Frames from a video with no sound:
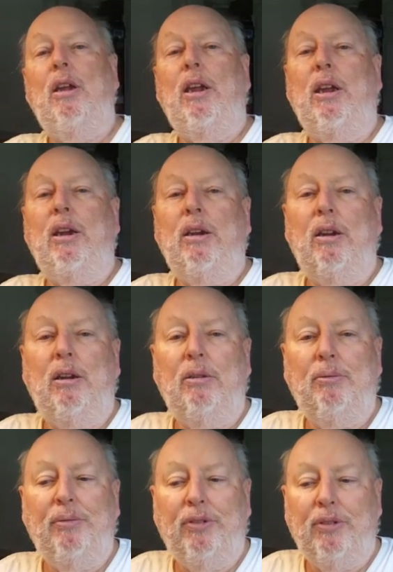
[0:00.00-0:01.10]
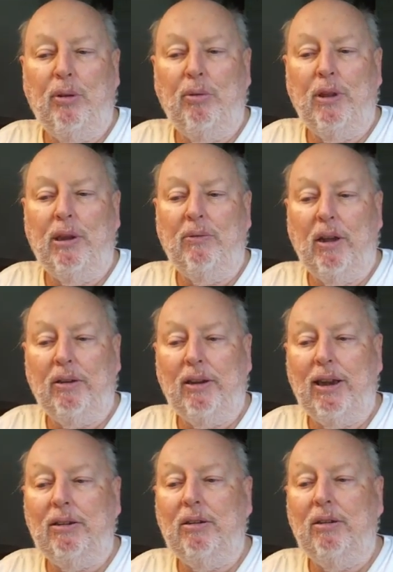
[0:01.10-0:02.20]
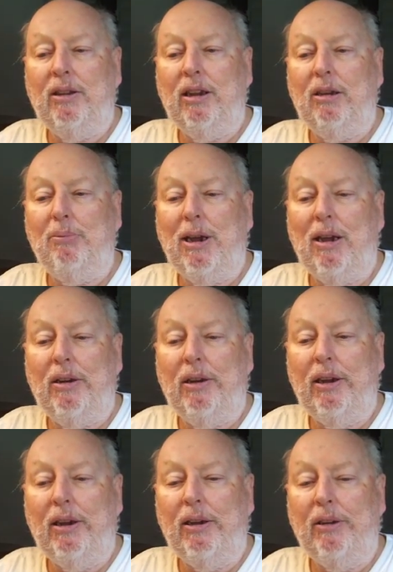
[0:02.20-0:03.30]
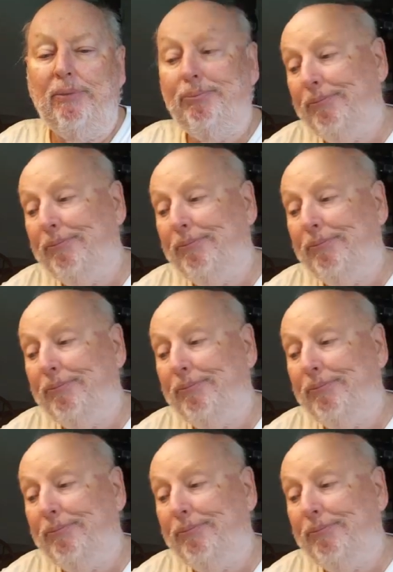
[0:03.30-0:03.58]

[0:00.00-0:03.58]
and so they've got that to think about. And